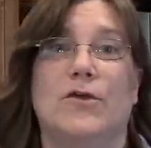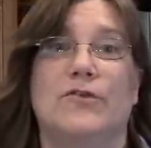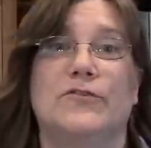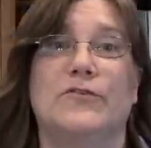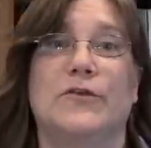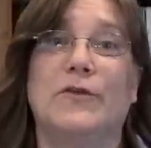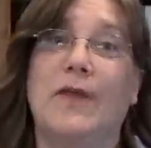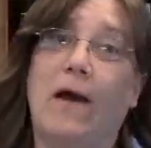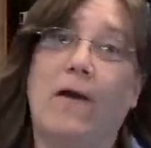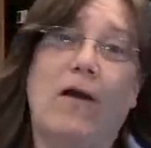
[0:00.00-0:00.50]

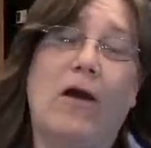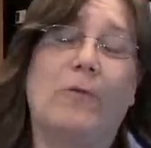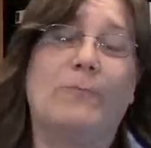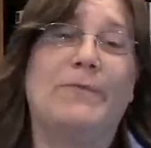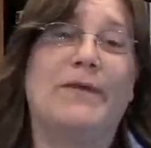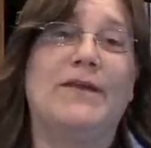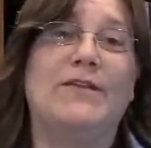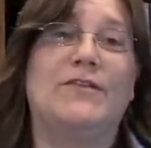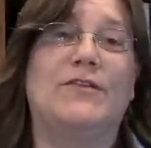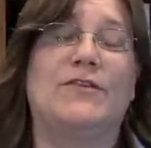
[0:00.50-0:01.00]
So now our
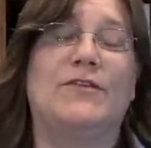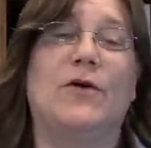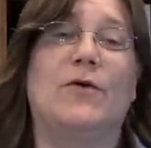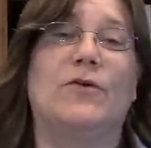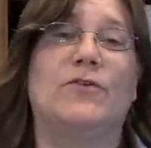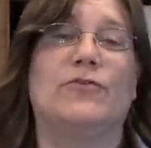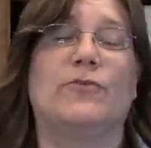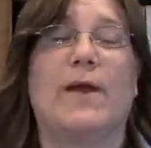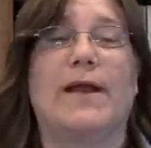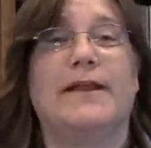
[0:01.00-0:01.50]
pizza dough
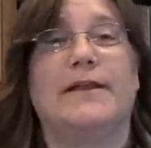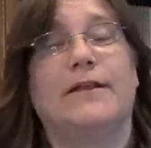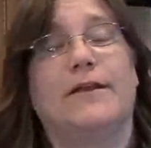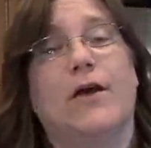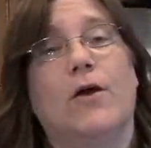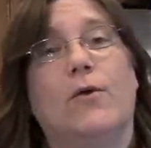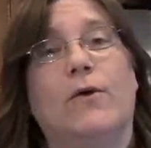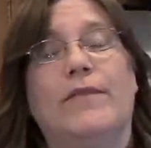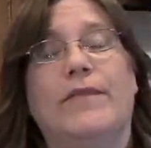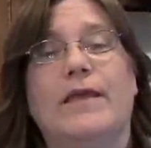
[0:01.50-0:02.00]
is ready to
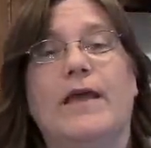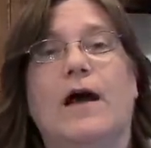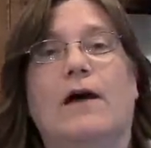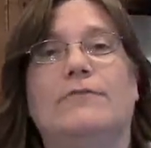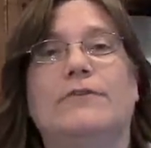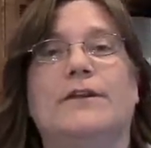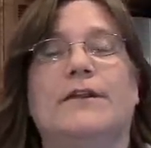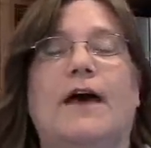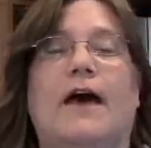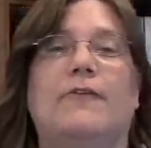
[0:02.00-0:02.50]
go in the
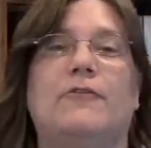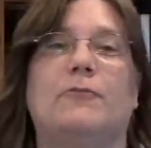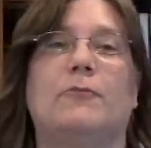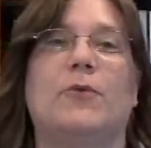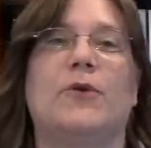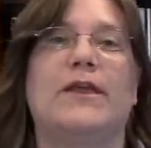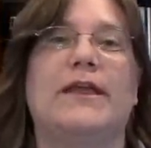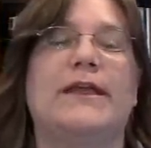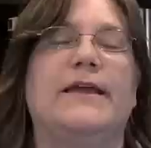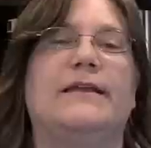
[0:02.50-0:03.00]
oven. I've
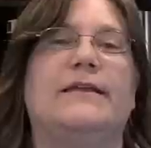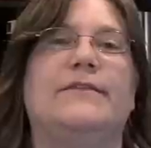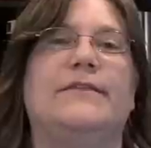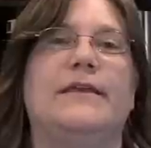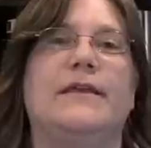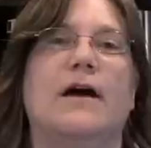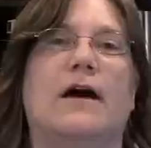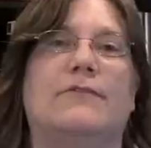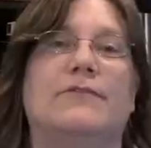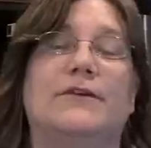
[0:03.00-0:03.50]
preheated
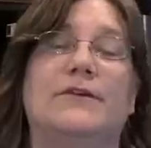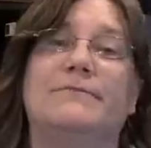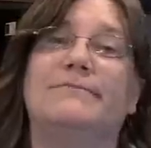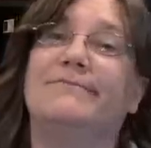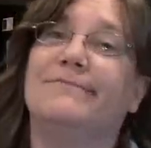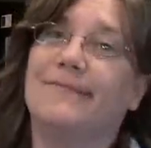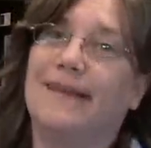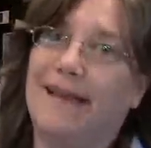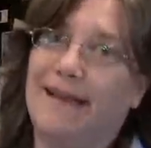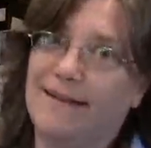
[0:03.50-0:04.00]
the oven.
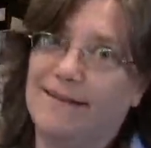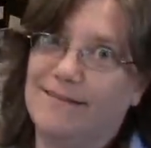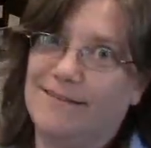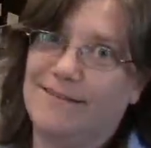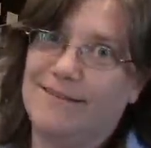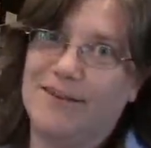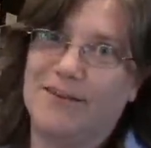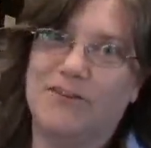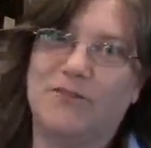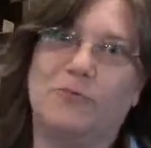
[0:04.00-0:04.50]

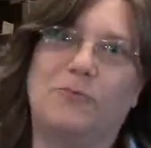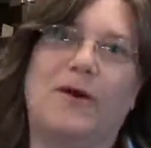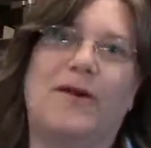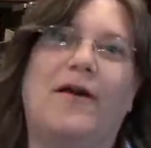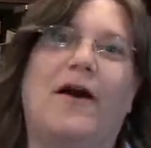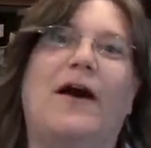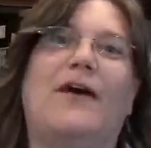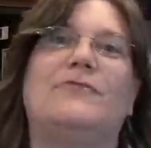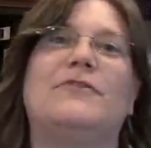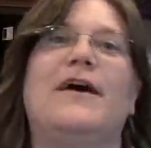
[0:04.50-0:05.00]
It just
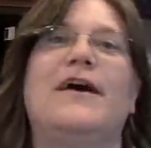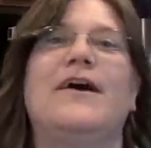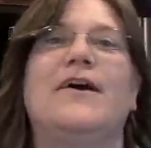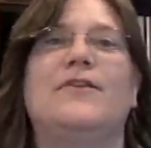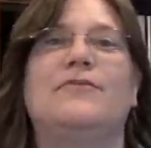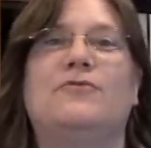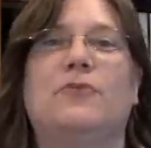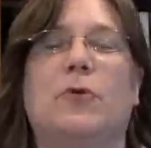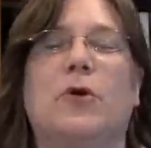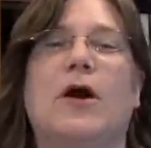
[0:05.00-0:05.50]
went off
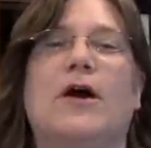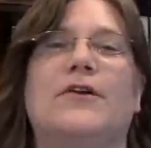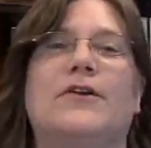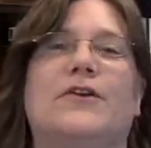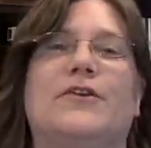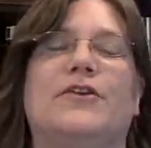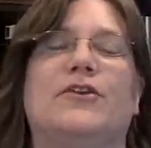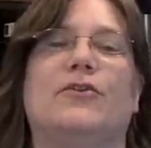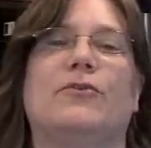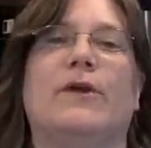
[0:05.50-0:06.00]

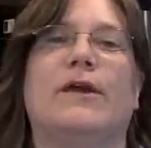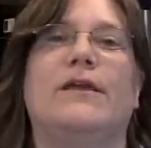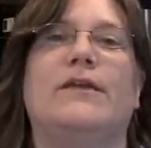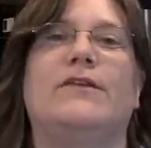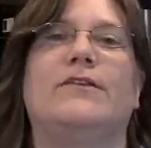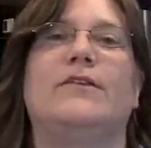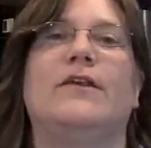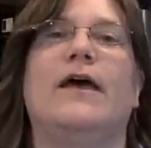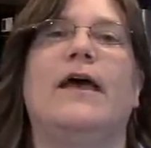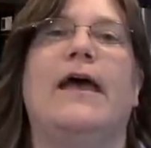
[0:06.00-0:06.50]
400
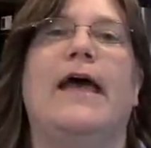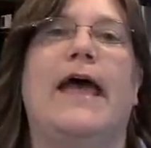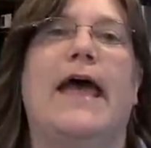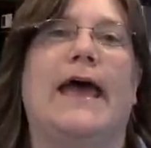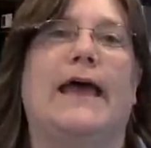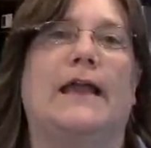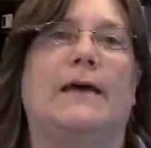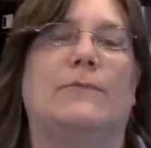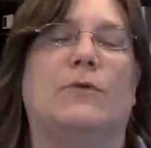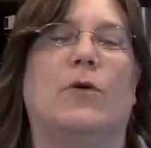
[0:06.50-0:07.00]
degrees
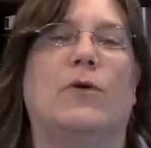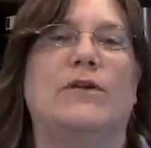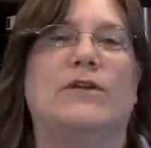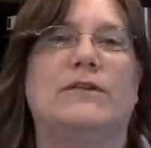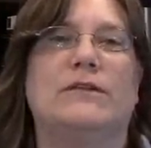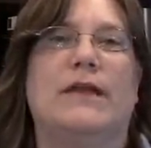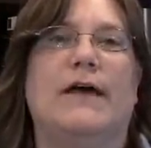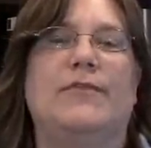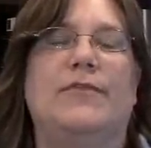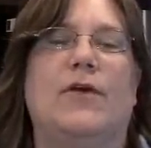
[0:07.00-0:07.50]
and I'm going
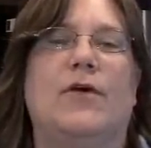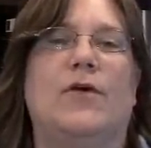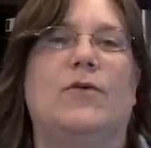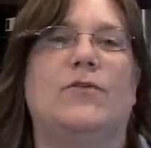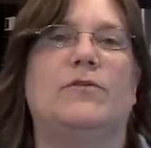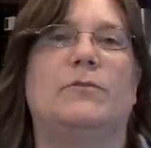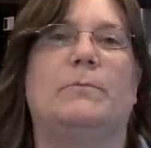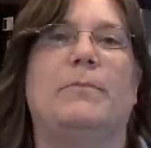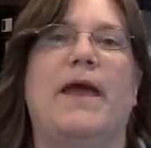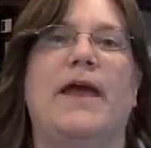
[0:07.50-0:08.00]
to let
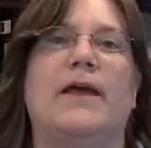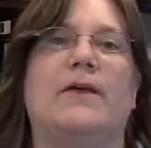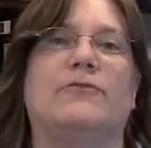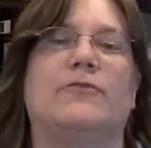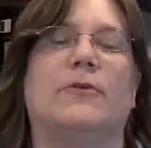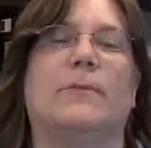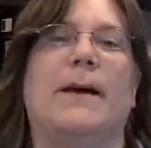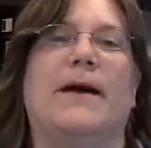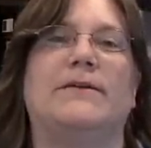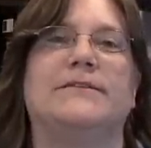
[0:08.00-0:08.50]
those bake
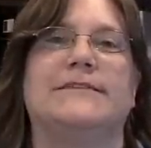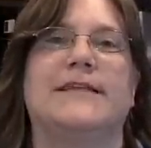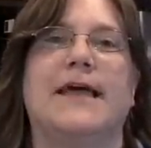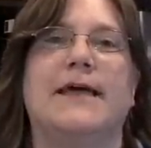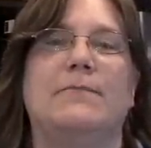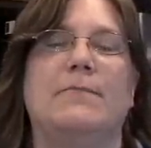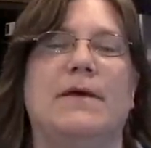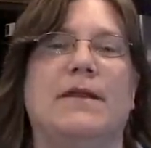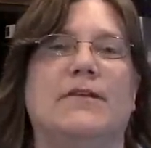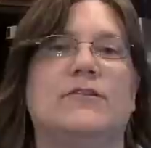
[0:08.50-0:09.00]
for about
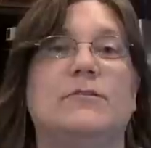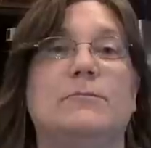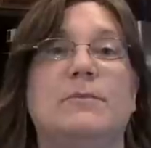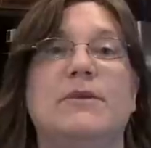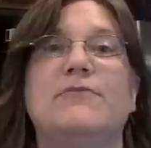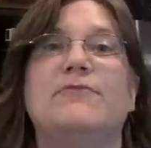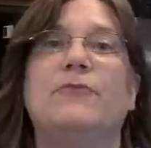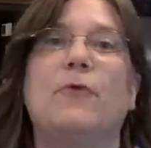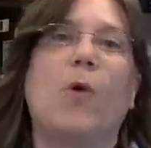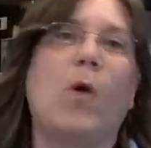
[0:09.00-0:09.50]
10 minutes
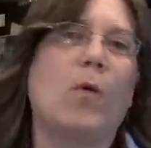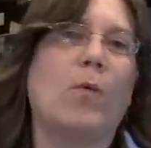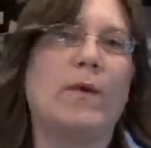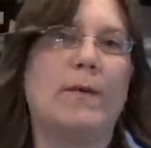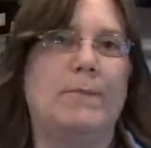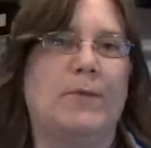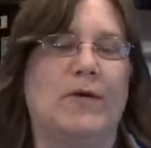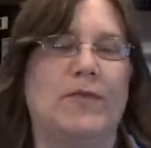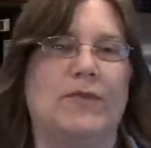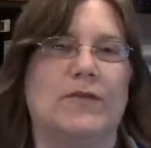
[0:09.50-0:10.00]
before we
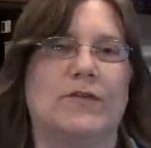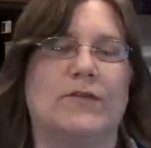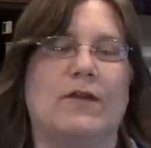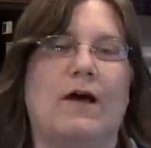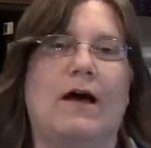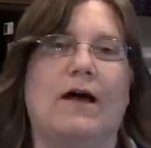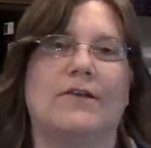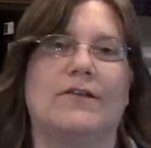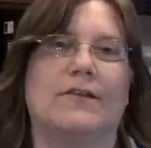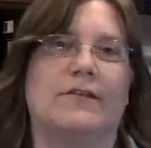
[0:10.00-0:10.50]
put the
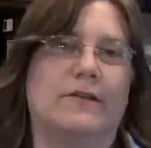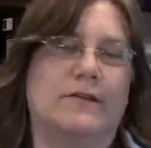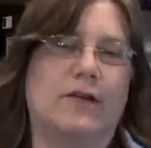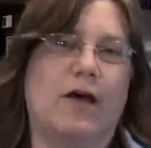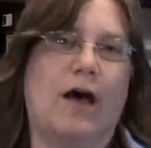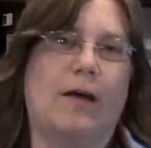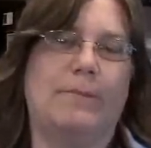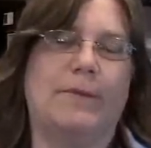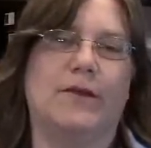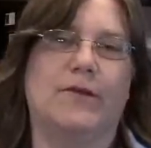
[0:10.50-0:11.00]
sauce and the
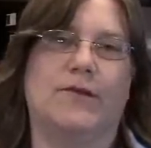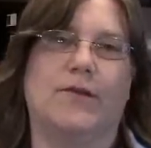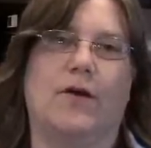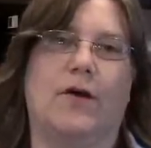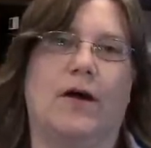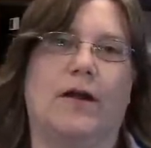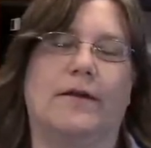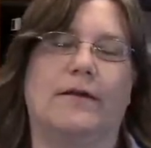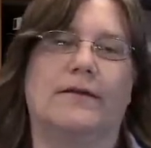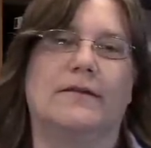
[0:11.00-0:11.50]
toppings
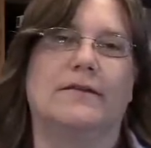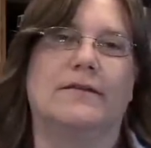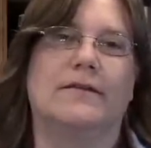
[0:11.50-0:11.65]
on.